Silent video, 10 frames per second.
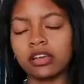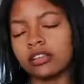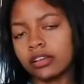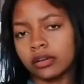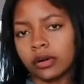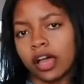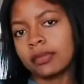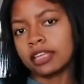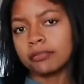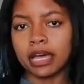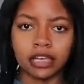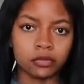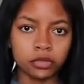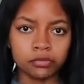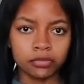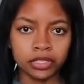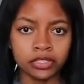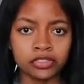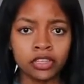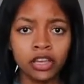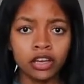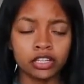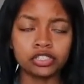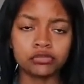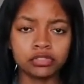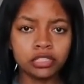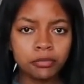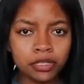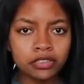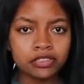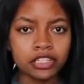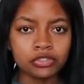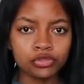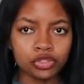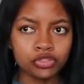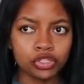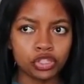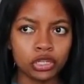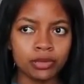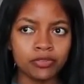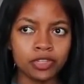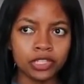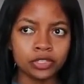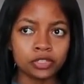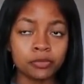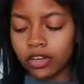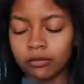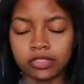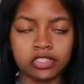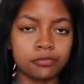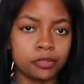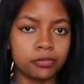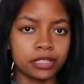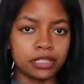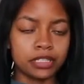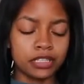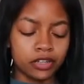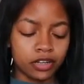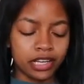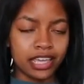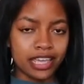Hello, I made it back in one piece. I should really put an age restriction on my videos or I'm a super picky eater. I